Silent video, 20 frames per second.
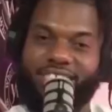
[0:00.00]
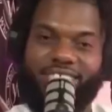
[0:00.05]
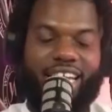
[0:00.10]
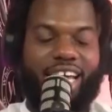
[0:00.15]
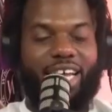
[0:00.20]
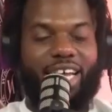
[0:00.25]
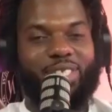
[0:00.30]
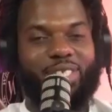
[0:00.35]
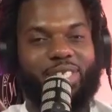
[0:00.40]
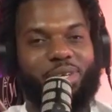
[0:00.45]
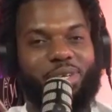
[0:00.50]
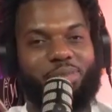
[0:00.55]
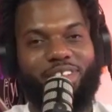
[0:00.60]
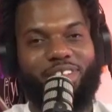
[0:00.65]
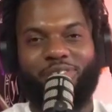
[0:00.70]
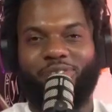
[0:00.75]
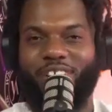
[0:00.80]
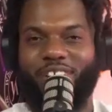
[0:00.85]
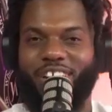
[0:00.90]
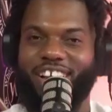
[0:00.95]
shout out to the
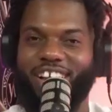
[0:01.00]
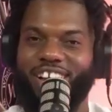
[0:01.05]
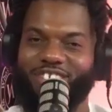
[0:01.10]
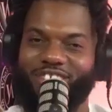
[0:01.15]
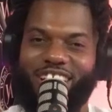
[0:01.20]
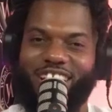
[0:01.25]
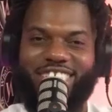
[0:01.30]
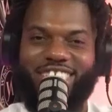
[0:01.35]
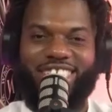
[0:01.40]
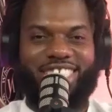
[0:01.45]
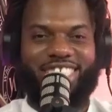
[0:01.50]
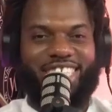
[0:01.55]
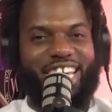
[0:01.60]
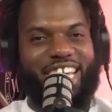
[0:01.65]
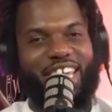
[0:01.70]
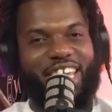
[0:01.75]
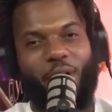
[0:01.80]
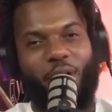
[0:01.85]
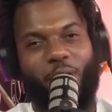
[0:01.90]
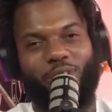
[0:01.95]
motherfucking greatest
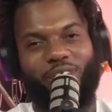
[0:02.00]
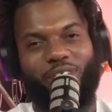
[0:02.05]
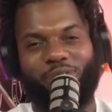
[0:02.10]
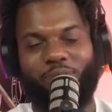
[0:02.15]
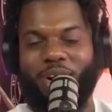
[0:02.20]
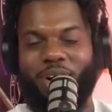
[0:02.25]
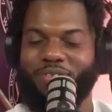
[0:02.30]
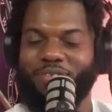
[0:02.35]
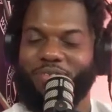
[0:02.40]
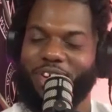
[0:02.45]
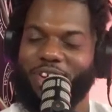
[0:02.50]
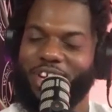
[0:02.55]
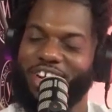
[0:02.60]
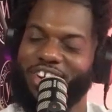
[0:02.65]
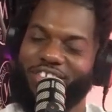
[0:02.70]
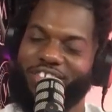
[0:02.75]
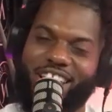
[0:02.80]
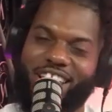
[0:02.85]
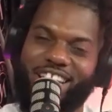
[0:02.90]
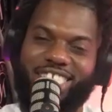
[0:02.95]
CEO, the motherfucking
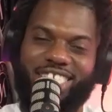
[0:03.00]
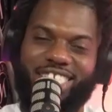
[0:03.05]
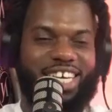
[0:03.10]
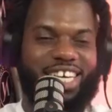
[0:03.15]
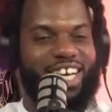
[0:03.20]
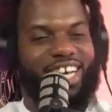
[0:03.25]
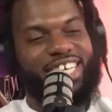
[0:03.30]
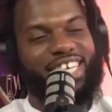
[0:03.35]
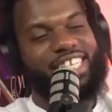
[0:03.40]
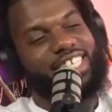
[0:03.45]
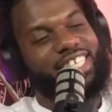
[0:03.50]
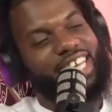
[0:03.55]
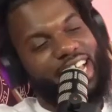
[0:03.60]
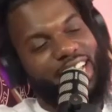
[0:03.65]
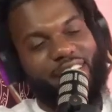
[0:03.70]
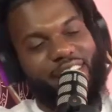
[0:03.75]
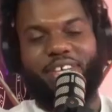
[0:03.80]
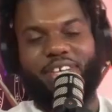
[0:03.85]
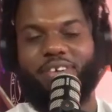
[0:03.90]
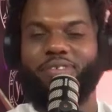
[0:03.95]
greatest
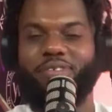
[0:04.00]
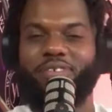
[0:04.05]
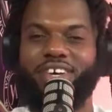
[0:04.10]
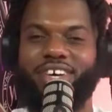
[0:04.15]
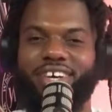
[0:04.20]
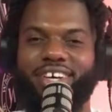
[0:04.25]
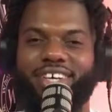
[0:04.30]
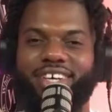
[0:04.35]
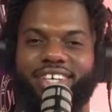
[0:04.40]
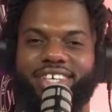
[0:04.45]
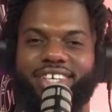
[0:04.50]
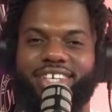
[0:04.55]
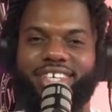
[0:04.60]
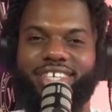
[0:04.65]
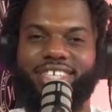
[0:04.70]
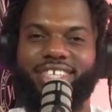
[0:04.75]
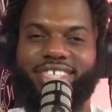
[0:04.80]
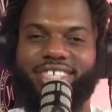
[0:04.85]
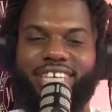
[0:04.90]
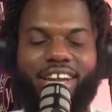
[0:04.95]
executive.
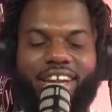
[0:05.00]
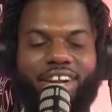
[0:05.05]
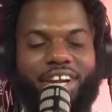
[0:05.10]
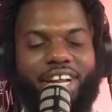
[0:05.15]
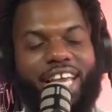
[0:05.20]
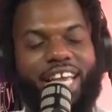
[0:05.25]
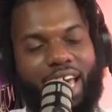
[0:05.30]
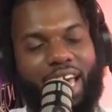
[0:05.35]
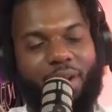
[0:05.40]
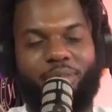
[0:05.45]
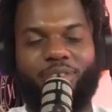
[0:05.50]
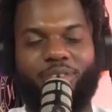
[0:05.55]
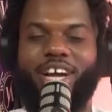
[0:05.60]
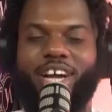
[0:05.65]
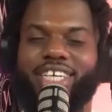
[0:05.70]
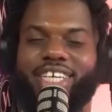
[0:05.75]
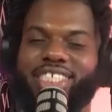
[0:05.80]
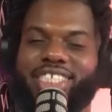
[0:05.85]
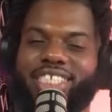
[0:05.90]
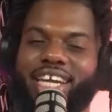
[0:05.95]
Shout out Academy
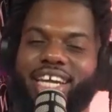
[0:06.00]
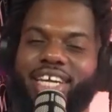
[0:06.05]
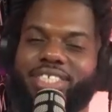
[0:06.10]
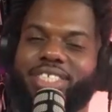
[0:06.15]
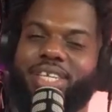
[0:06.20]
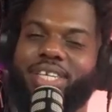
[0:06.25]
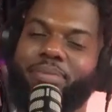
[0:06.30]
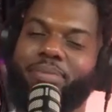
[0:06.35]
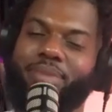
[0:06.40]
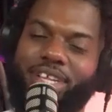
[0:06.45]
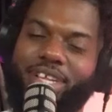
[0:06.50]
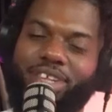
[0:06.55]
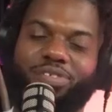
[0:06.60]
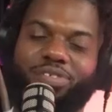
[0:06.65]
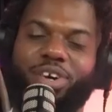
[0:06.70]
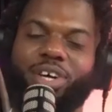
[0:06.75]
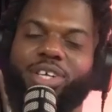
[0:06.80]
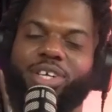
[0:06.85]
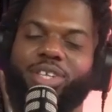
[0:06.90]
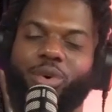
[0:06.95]
Records. Shout out to the
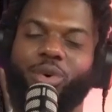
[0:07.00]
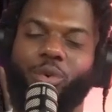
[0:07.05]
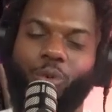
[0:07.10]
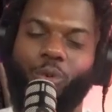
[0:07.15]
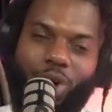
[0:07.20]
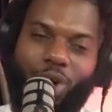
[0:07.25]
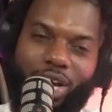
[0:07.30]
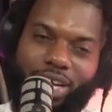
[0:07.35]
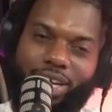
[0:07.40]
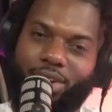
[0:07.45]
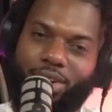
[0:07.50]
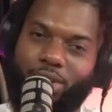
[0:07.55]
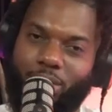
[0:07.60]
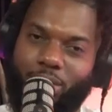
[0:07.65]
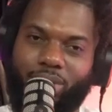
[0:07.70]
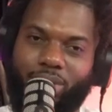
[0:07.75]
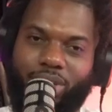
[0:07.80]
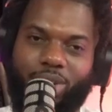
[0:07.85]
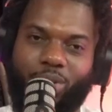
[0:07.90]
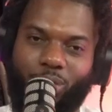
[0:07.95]
motherfucker, the one and
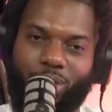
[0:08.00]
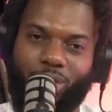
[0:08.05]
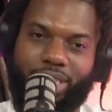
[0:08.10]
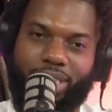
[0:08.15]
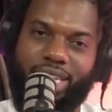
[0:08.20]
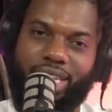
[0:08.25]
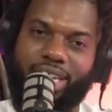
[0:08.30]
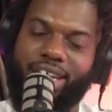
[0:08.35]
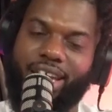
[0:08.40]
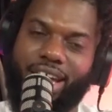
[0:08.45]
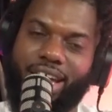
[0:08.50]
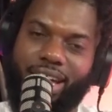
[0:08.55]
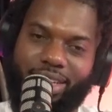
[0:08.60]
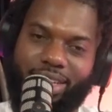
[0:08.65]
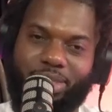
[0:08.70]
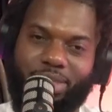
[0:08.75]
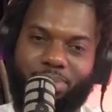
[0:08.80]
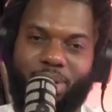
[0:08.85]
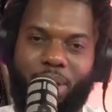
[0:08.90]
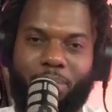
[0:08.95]
only Corte
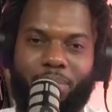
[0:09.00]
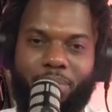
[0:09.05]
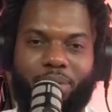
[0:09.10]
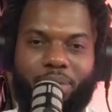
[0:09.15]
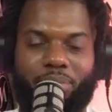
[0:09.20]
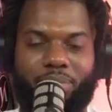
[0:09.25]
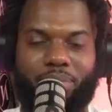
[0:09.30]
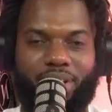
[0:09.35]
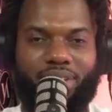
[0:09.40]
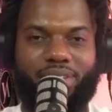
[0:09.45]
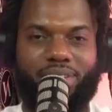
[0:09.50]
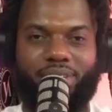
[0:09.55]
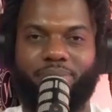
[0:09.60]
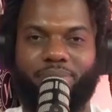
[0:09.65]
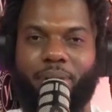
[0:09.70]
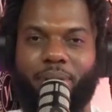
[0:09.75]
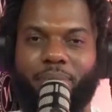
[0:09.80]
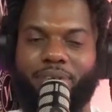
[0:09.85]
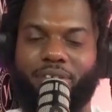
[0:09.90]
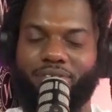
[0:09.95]
Ellis, my big brother,
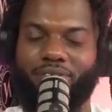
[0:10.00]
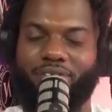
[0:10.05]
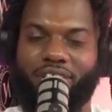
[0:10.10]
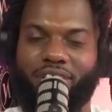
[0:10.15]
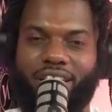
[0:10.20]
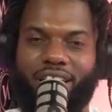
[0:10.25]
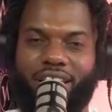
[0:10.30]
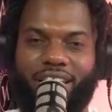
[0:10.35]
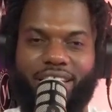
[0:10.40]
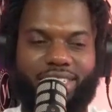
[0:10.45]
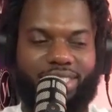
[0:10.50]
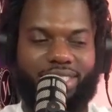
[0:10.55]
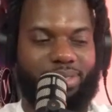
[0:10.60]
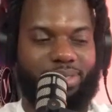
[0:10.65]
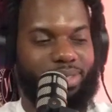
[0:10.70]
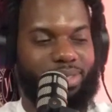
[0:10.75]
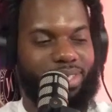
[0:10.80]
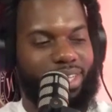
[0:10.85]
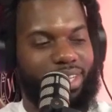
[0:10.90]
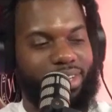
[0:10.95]
my motherfucking ace,
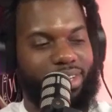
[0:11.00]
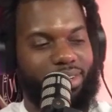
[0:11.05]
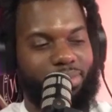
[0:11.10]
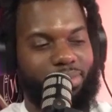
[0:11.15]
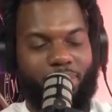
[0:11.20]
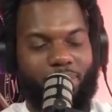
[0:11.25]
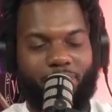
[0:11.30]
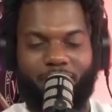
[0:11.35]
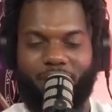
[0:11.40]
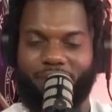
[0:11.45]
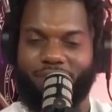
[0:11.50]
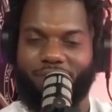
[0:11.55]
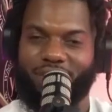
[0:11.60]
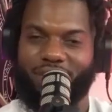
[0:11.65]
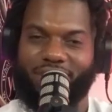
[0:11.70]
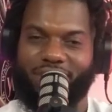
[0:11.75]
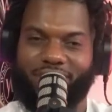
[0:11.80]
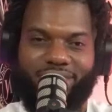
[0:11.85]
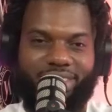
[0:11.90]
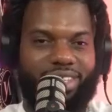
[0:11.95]
my
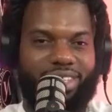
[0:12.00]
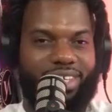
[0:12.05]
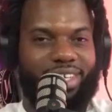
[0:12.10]
motherfucking